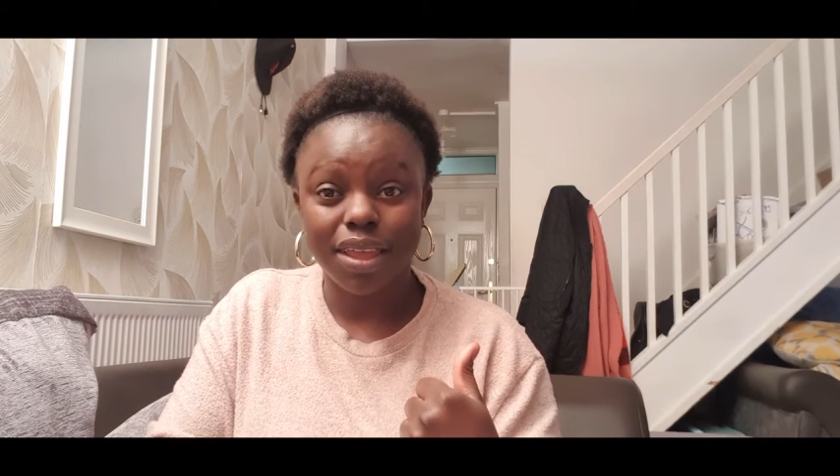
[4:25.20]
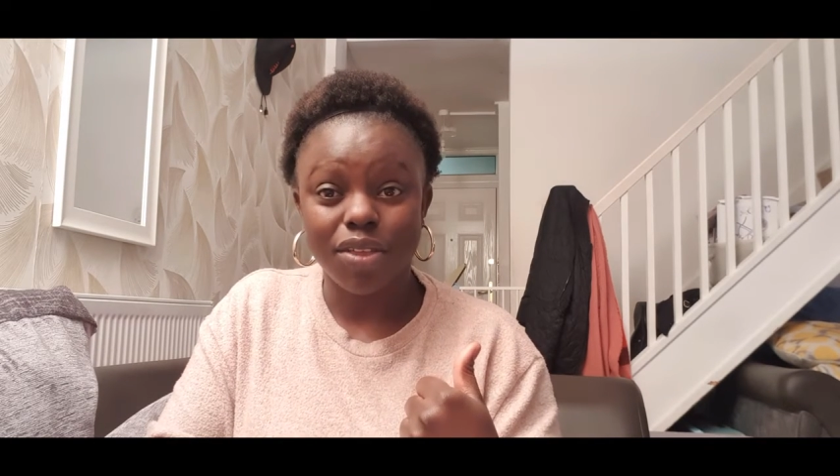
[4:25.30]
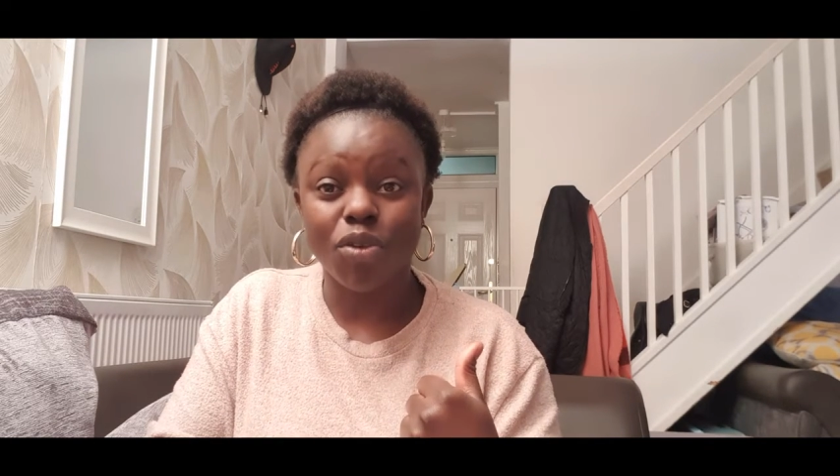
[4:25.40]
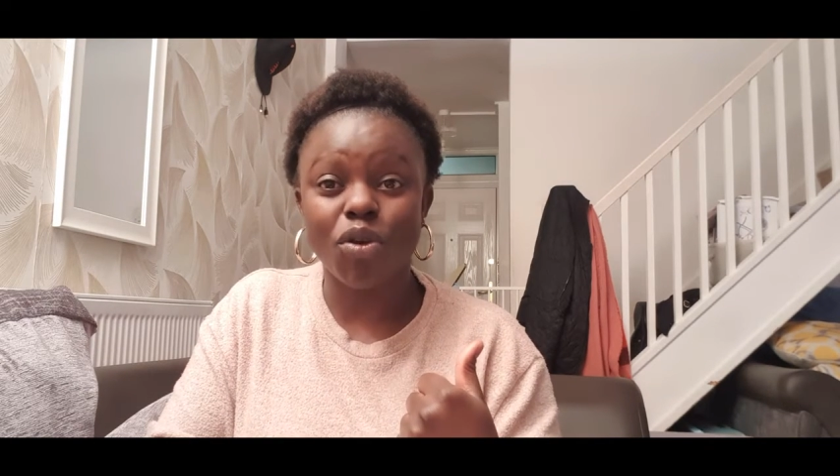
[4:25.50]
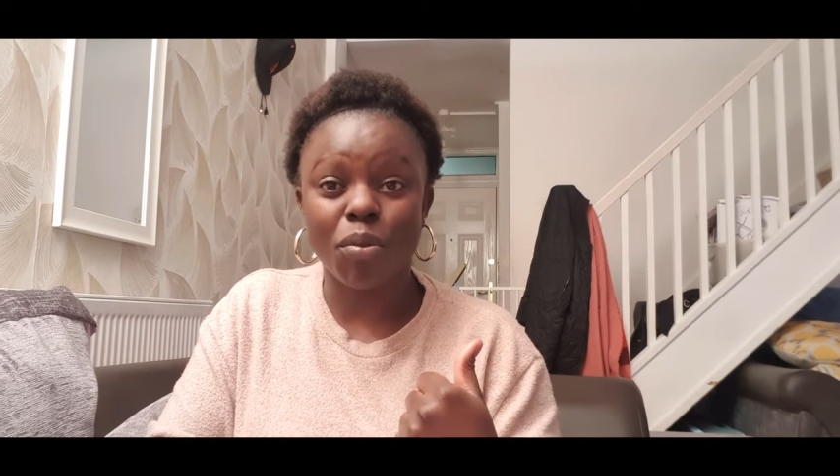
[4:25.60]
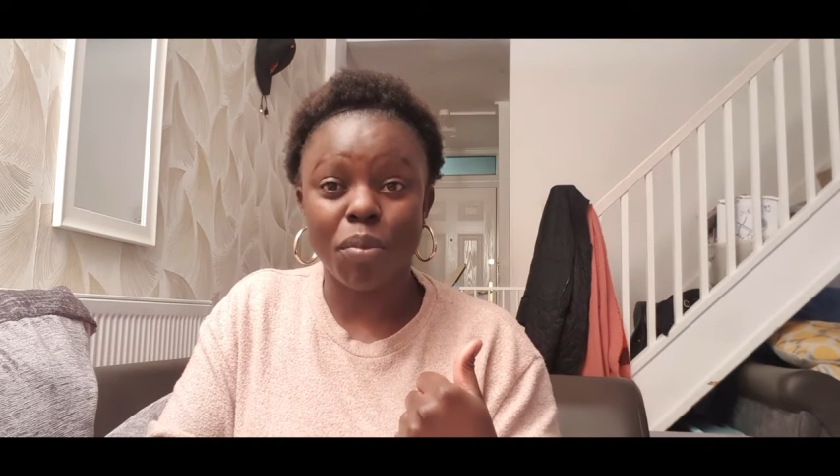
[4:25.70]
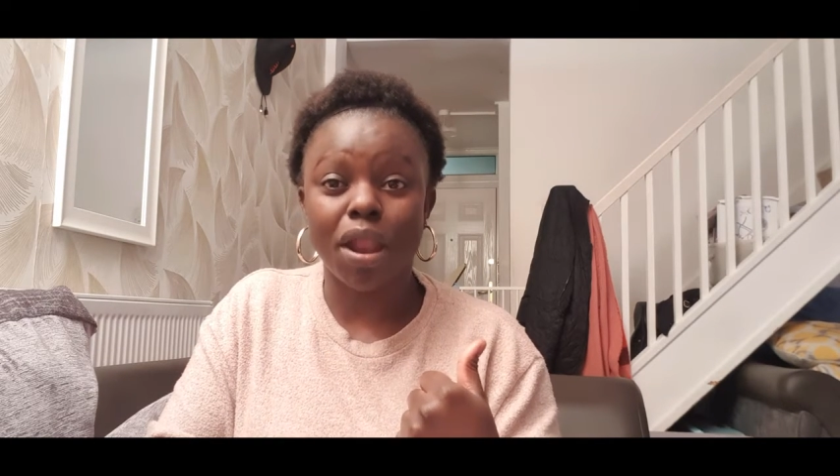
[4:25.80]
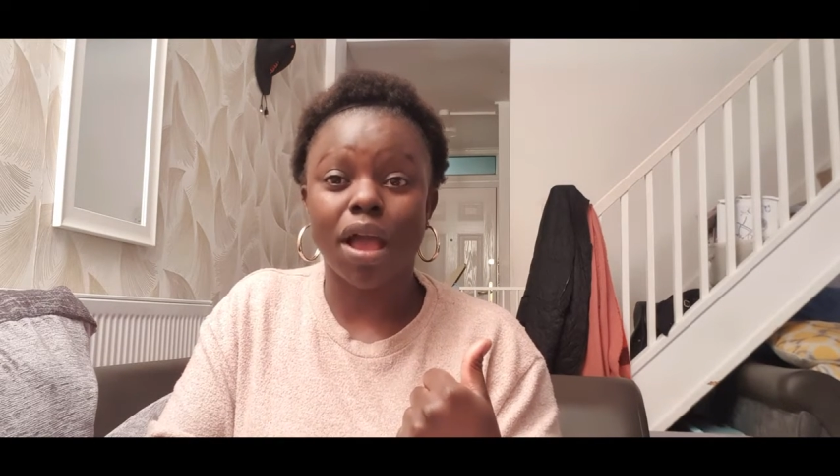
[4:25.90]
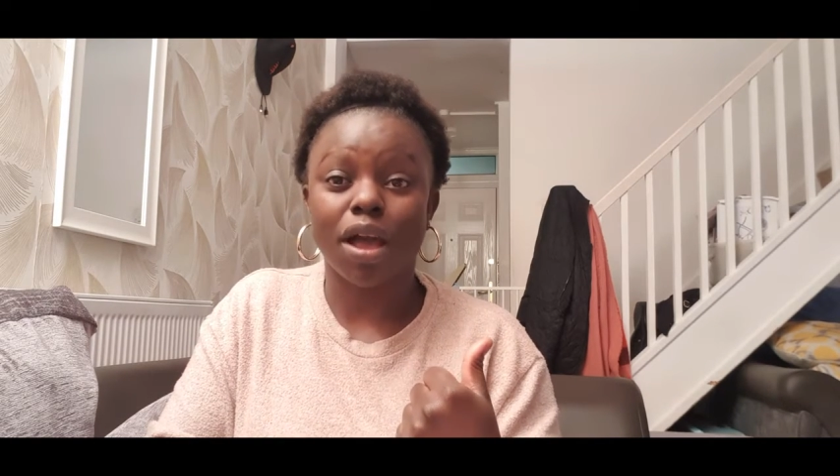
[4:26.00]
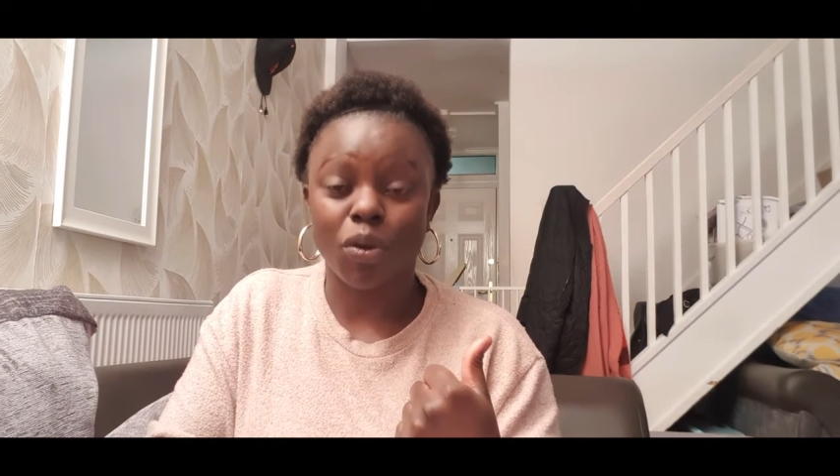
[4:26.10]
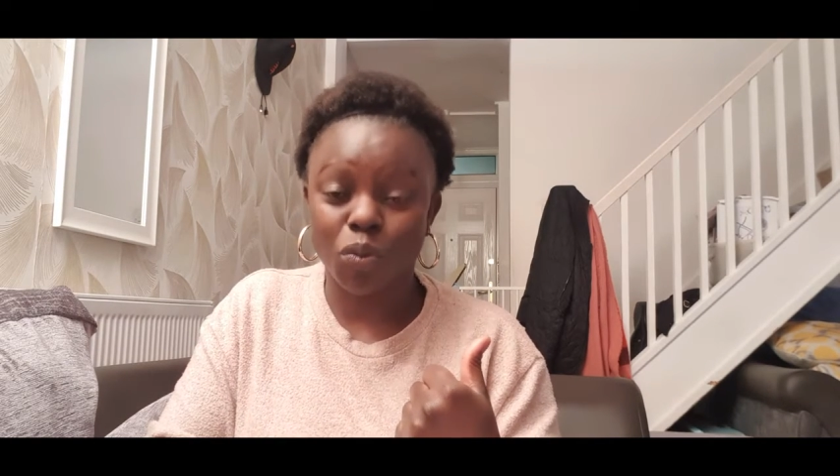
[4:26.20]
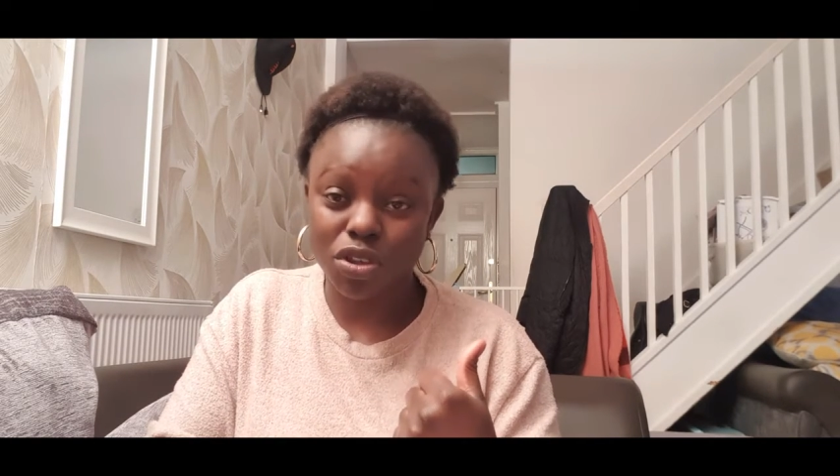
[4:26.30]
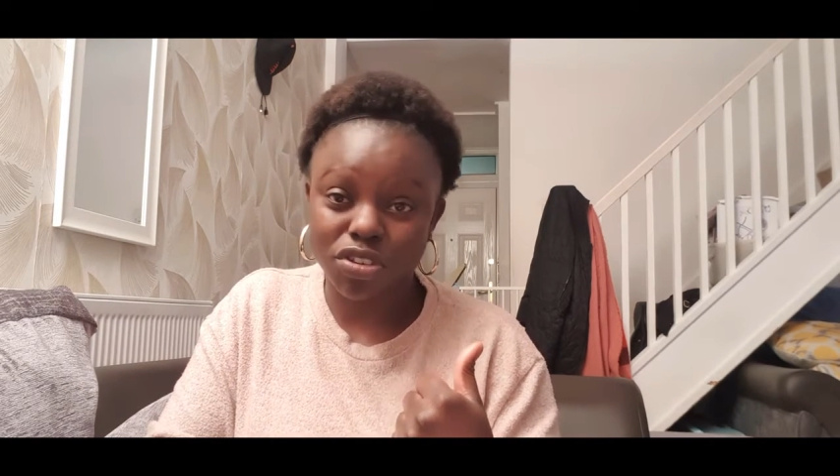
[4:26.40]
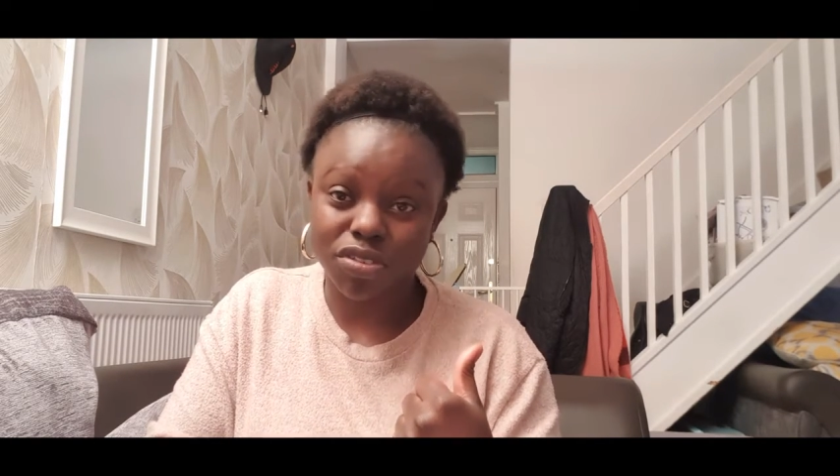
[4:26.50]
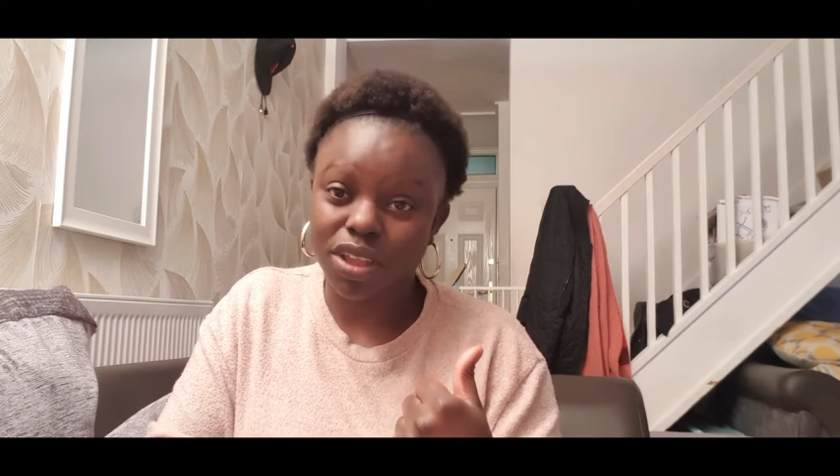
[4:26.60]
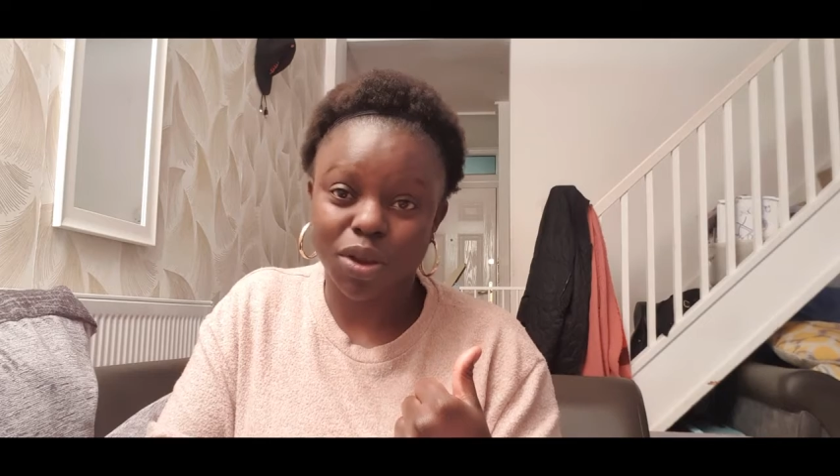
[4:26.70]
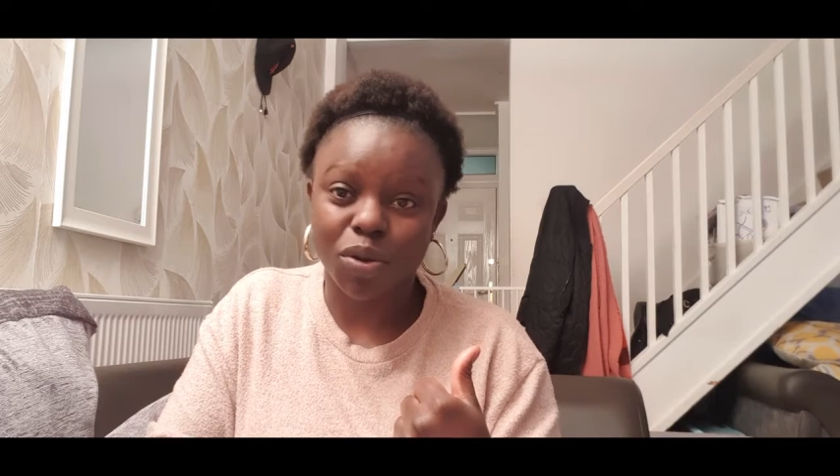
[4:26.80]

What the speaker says: you're gonna be like, I wish I stayed